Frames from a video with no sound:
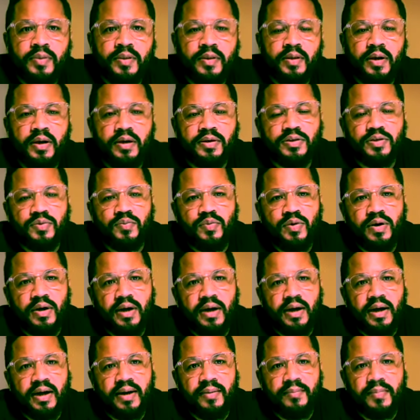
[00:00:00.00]
uh, to
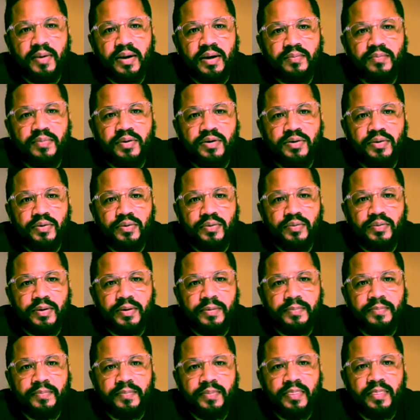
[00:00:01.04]
what God might be
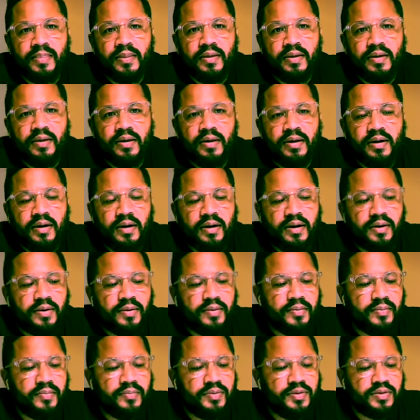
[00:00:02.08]
doing.
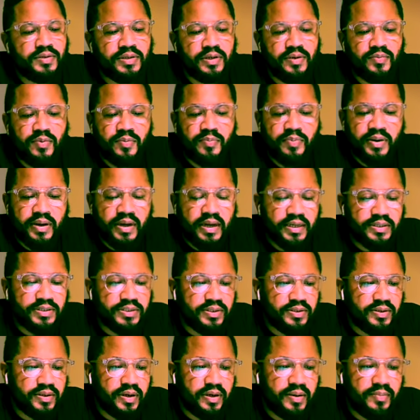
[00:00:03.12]
Um, you say, "Well,
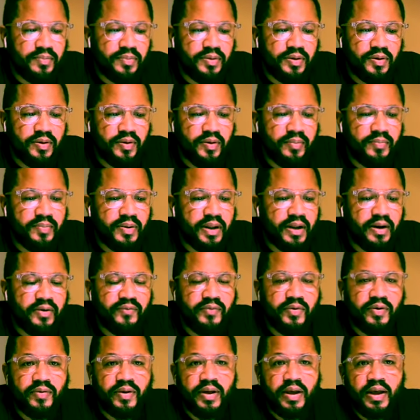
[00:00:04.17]
Pastor, I'm you know I'm not a
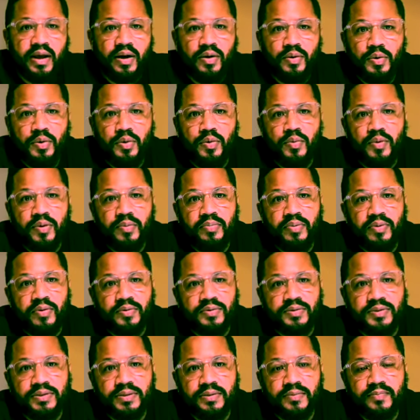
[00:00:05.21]
very outgoing
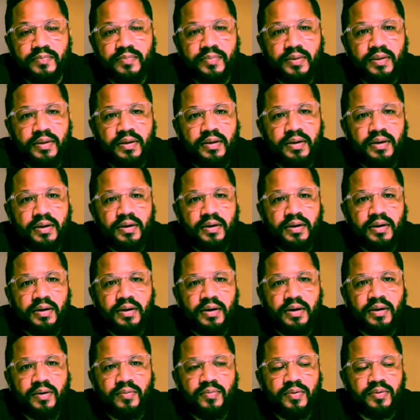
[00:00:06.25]
person."
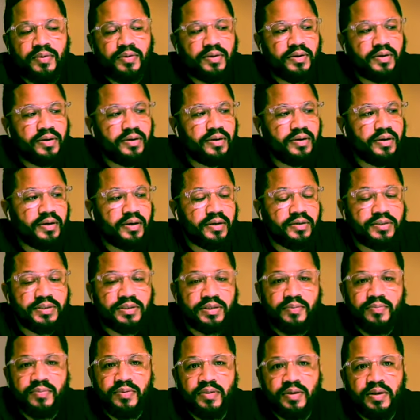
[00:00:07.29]
Uh, well, there are
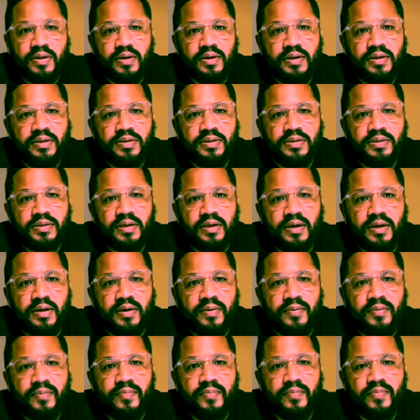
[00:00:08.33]
some things
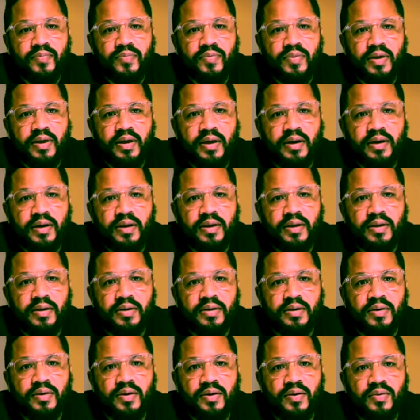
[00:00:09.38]
um, that
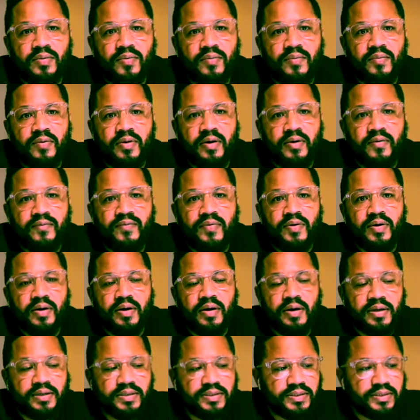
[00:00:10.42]
it, you know, uh, for
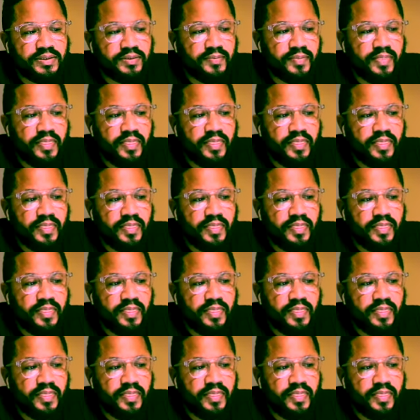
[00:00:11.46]
us